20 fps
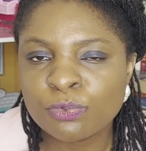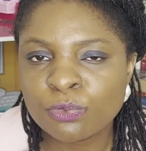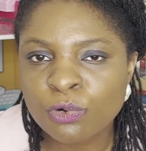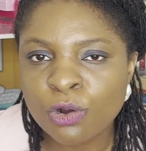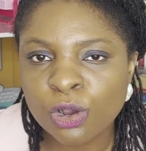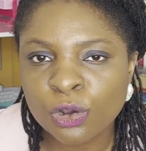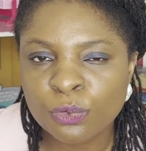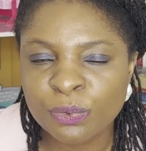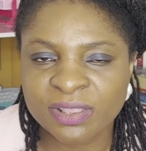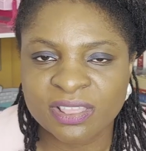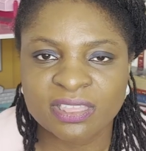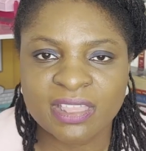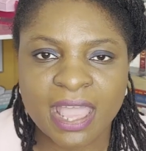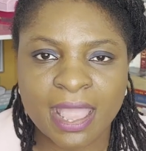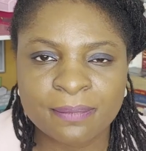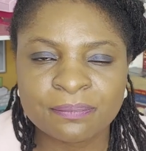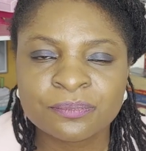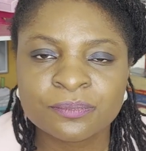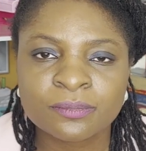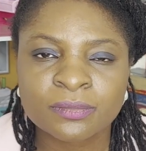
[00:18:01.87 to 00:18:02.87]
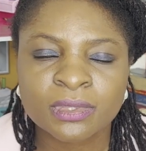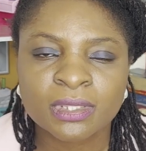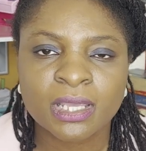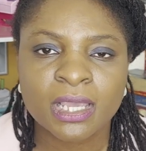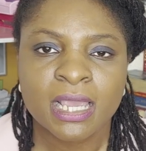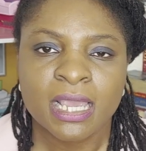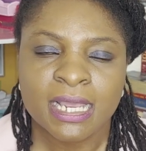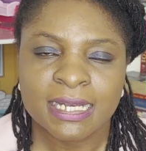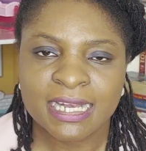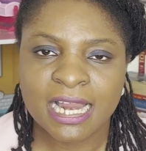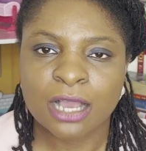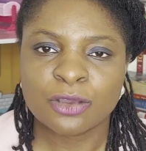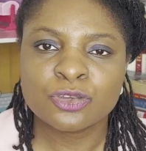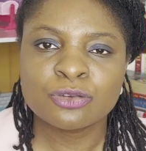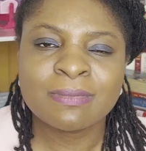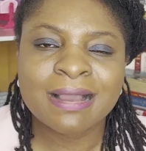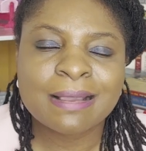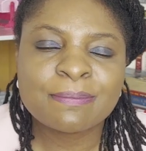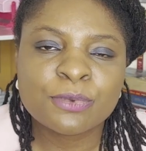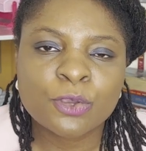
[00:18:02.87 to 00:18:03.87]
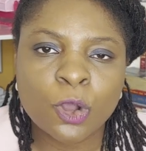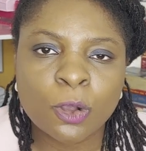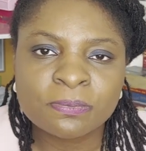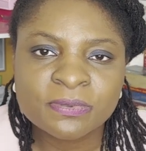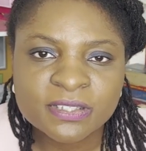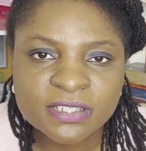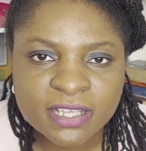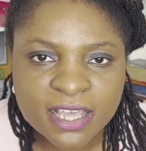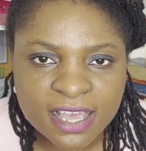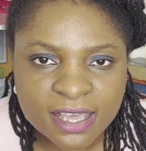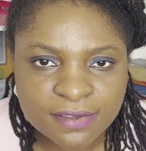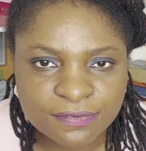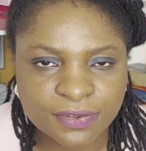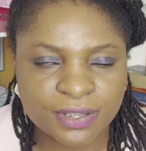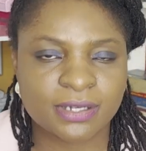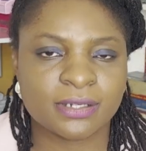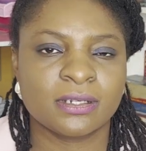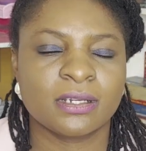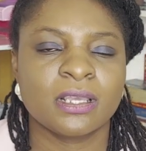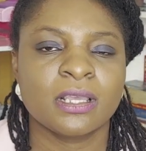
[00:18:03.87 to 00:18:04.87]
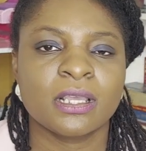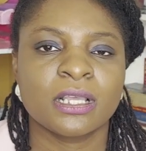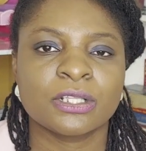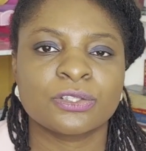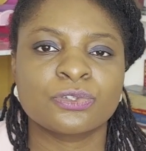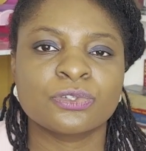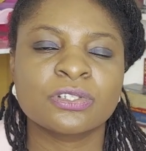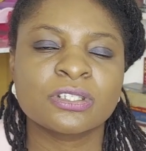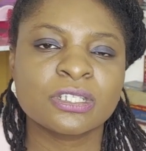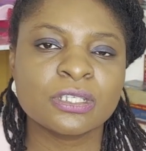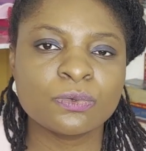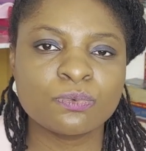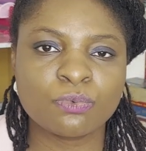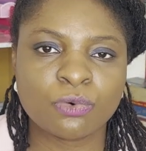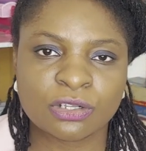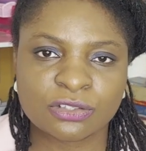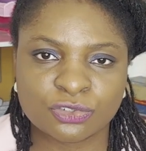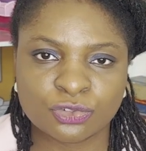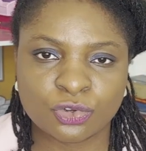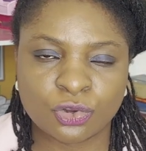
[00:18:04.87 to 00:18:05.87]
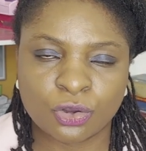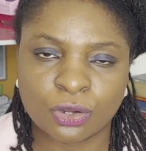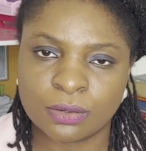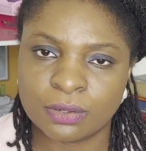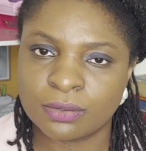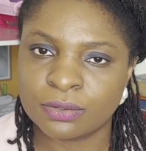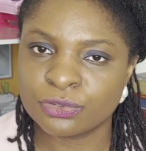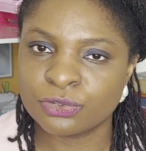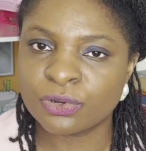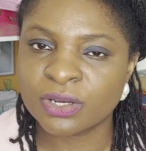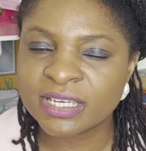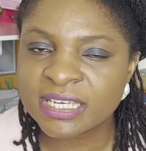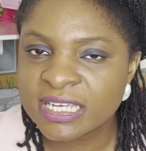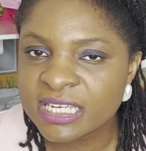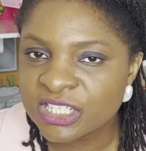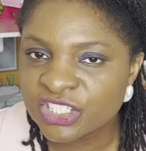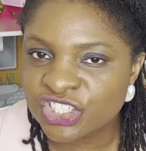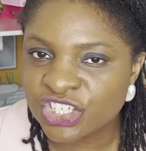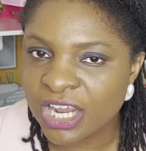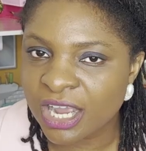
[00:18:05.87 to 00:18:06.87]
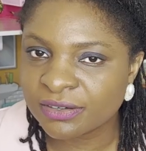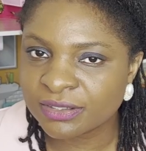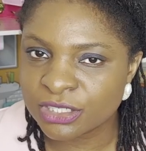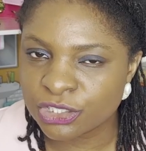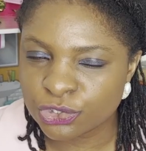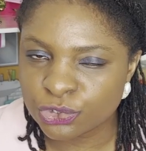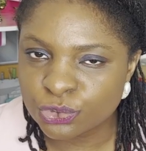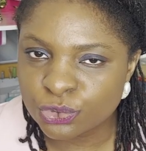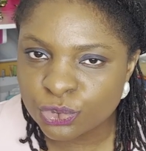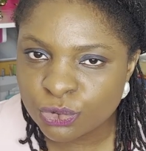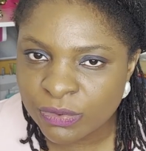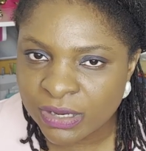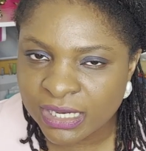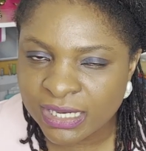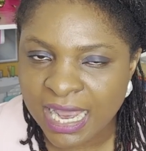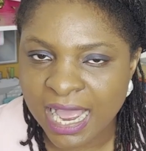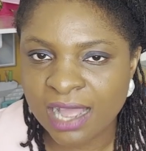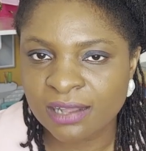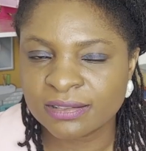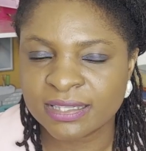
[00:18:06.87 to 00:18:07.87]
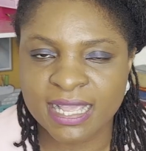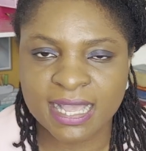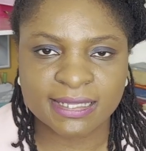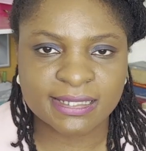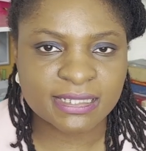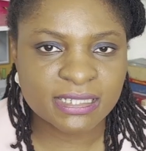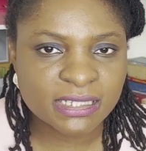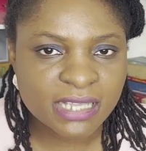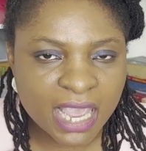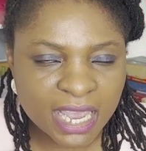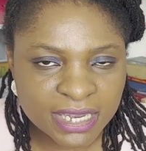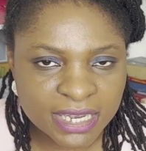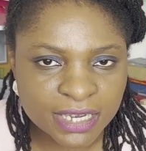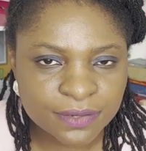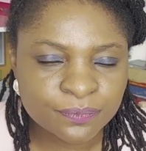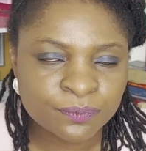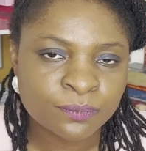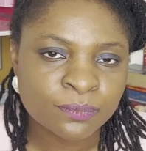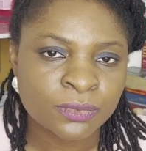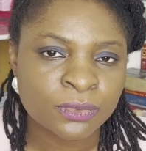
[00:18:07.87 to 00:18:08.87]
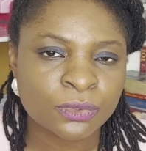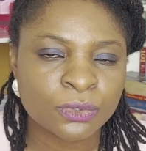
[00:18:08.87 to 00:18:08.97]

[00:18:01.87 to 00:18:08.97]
work with them. Now you might be observing to see what your key child is doing, how they are saying,